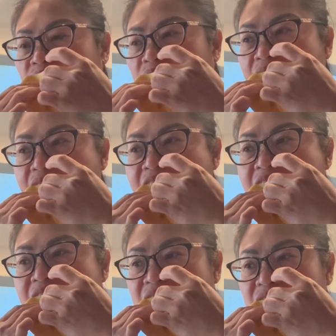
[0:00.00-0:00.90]

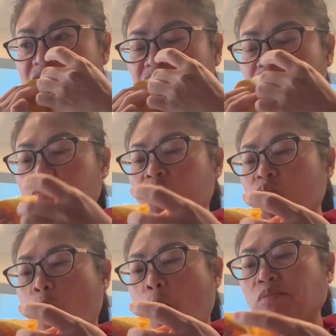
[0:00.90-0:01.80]

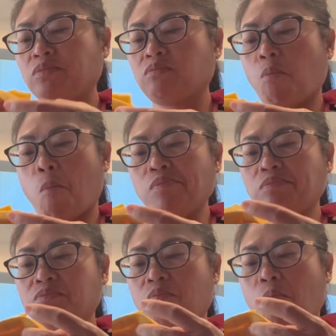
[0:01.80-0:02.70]

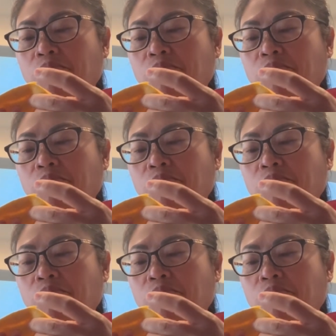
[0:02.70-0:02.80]
Nothing is said.